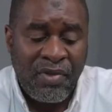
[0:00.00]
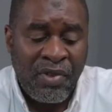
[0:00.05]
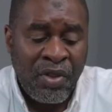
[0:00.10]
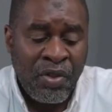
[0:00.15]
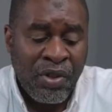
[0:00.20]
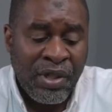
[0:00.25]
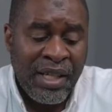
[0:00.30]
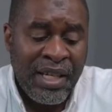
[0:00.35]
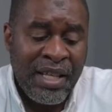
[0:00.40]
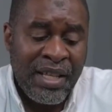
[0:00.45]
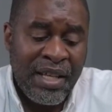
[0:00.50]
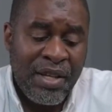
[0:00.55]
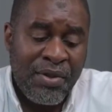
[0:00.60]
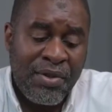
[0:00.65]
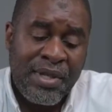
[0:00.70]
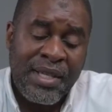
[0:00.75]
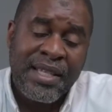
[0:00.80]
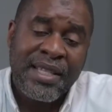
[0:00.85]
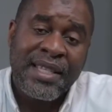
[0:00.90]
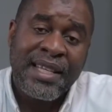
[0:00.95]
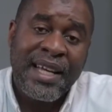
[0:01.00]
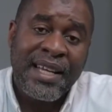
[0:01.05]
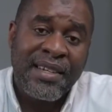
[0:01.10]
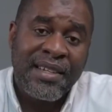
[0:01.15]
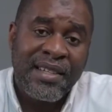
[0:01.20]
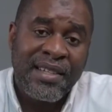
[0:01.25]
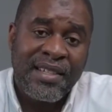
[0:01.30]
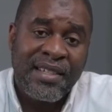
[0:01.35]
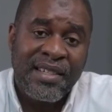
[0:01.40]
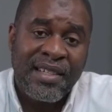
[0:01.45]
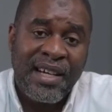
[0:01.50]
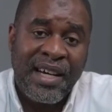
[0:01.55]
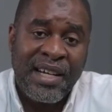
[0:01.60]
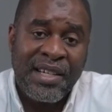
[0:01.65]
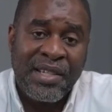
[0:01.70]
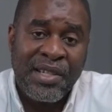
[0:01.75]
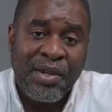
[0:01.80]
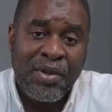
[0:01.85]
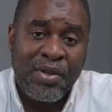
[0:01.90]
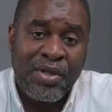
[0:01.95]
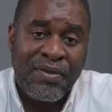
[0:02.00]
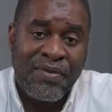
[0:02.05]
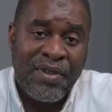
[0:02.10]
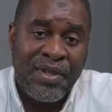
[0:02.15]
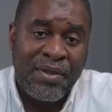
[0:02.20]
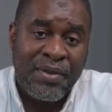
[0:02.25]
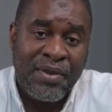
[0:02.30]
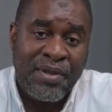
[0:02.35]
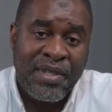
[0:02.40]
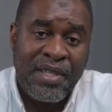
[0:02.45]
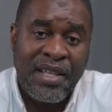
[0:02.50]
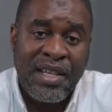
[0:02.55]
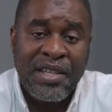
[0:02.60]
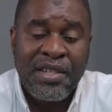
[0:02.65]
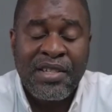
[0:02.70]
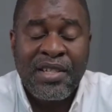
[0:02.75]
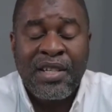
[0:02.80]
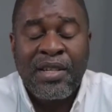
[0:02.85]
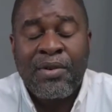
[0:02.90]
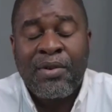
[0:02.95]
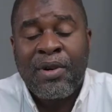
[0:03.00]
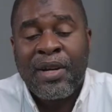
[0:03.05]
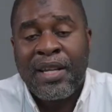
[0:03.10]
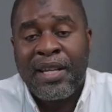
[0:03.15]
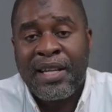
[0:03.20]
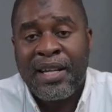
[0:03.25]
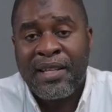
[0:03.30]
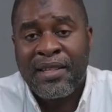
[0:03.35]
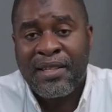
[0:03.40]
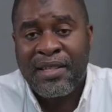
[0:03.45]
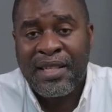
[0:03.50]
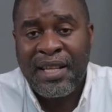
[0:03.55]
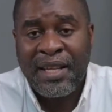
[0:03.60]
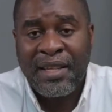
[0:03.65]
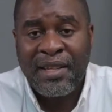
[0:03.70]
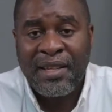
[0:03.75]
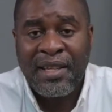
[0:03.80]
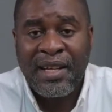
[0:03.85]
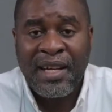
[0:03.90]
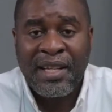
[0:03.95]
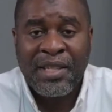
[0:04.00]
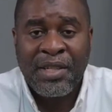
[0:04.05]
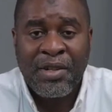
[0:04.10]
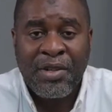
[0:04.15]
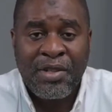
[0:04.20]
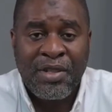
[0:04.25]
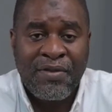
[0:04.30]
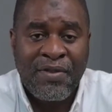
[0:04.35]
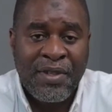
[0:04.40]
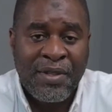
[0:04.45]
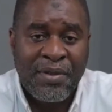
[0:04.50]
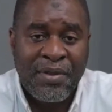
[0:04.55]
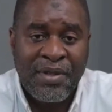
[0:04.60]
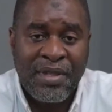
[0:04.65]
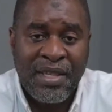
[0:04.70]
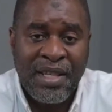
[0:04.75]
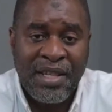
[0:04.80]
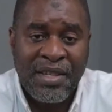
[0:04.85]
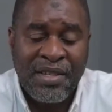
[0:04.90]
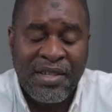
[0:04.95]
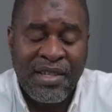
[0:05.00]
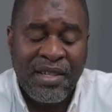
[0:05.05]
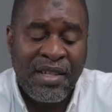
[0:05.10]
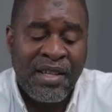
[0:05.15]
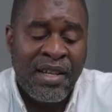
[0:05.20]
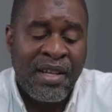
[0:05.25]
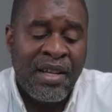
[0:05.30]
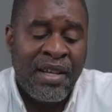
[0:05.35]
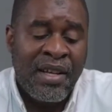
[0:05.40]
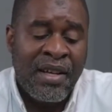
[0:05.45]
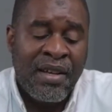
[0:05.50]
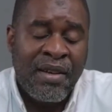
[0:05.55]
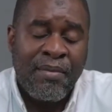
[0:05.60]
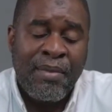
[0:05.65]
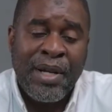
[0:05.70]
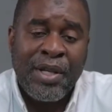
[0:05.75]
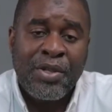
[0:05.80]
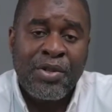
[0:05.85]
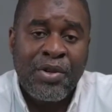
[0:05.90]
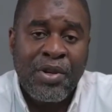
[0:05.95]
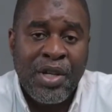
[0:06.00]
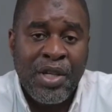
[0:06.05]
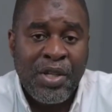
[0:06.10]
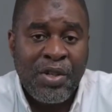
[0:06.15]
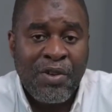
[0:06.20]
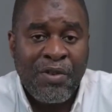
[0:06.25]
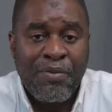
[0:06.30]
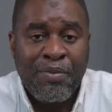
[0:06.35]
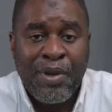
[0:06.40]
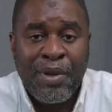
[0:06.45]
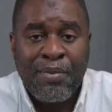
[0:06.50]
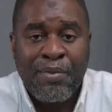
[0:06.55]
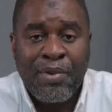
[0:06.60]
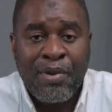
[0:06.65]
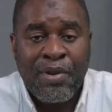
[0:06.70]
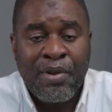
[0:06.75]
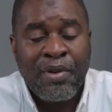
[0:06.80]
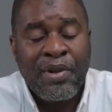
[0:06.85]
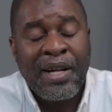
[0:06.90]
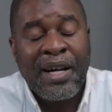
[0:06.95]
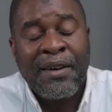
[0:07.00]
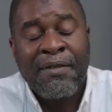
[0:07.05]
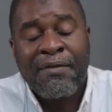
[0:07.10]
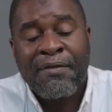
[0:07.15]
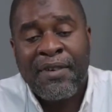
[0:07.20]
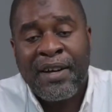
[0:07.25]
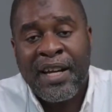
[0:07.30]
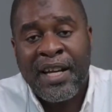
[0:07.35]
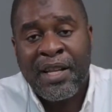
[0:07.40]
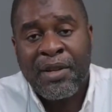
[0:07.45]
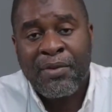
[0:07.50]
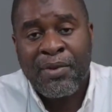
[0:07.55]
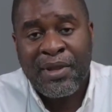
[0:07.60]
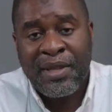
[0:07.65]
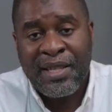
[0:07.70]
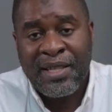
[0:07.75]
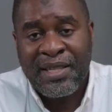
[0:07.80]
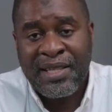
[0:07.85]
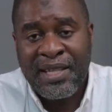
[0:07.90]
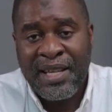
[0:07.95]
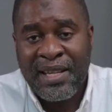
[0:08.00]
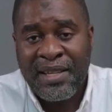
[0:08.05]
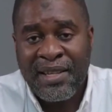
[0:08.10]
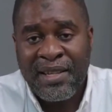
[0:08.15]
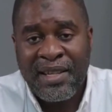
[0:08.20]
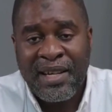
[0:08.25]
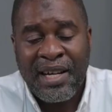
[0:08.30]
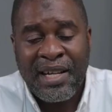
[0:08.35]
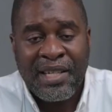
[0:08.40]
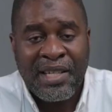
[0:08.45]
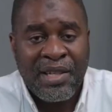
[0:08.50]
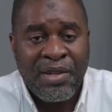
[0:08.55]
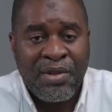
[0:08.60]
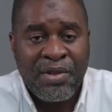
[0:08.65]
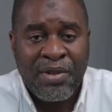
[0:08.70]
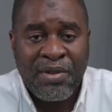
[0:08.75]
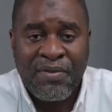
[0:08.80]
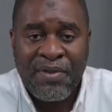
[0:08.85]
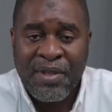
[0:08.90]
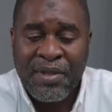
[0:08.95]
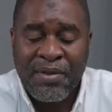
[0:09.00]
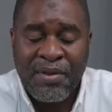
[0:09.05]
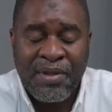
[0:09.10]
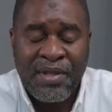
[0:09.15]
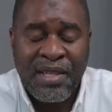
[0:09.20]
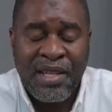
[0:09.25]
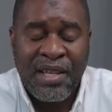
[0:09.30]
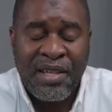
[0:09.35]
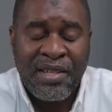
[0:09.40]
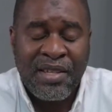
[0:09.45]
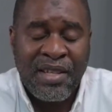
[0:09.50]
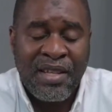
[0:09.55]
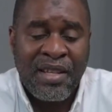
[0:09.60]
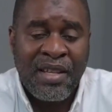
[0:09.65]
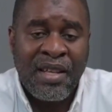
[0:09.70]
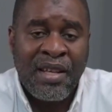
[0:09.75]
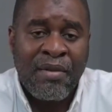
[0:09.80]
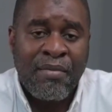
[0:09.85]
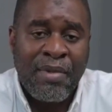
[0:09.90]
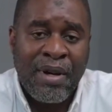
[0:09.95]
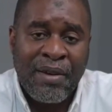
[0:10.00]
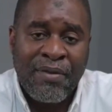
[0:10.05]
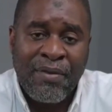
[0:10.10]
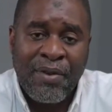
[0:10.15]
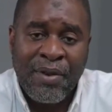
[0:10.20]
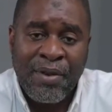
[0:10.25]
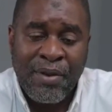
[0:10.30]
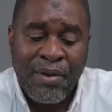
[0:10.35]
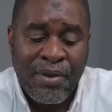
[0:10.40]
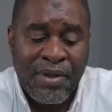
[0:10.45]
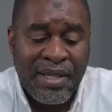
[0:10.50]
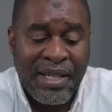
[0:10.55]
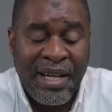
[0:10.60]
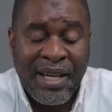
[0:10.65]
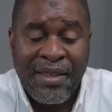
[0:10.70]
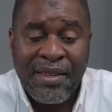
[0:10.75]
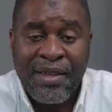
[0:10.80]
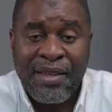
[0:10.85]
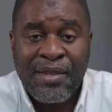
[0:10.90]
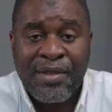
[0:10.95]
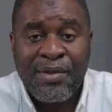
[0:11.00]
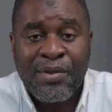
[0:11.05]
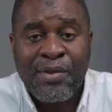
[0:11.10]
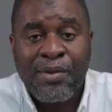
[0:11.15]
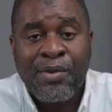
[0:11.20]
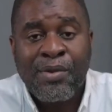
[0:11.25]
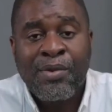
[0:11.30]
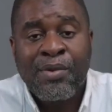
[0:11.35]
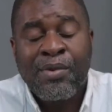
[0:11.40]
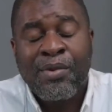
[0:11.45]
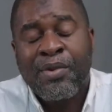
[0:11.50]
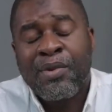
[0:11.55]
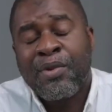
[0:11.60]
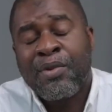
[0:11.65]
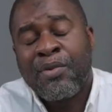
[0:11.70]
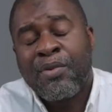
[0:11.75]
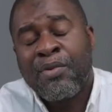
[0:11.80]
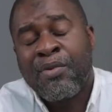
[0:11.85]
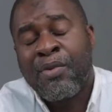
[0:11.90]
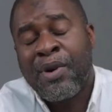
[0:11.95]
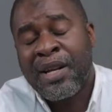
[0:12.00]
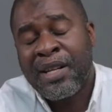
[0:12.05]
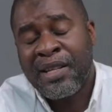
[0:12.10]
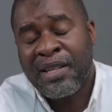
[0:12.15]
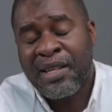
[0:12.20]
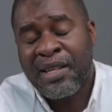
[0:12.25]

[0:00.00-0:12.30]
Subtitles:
you can either use a standard articles of association or a non-standard articles of association. Majority of people are fine with the standard articles of association, but for those others who are